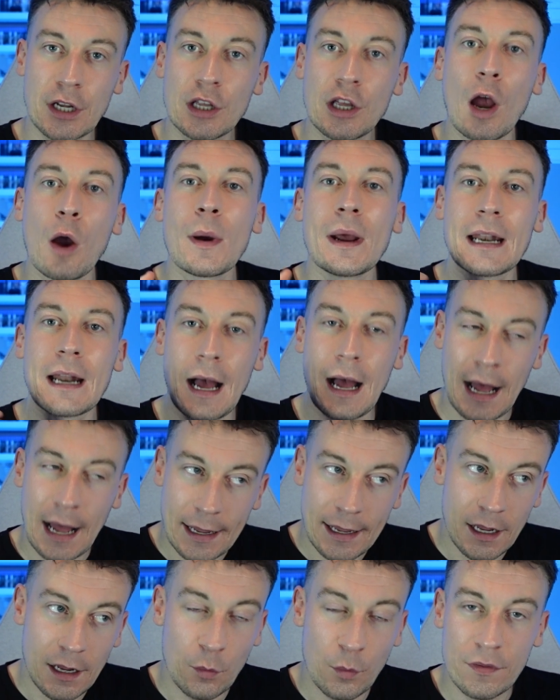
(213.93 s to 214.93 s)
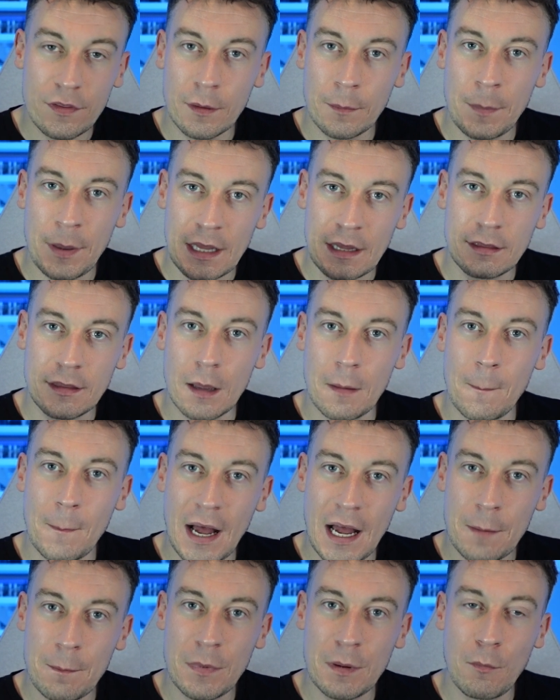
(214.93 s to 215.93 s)
go in higher with a bid that
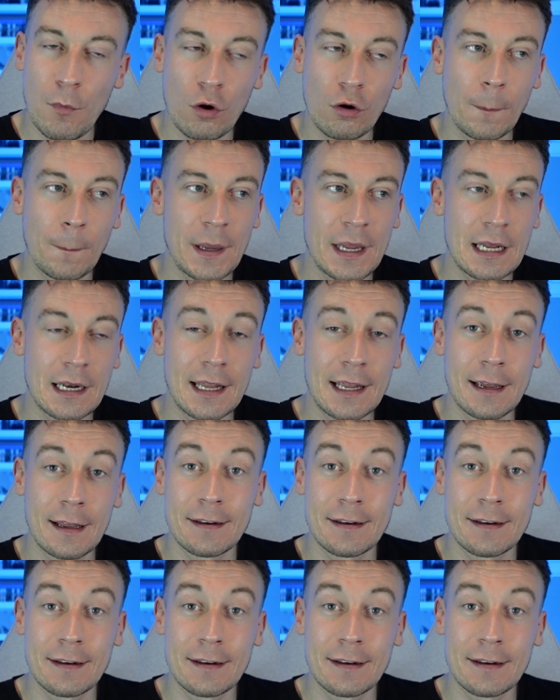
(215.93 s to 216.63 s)
might be more appealing,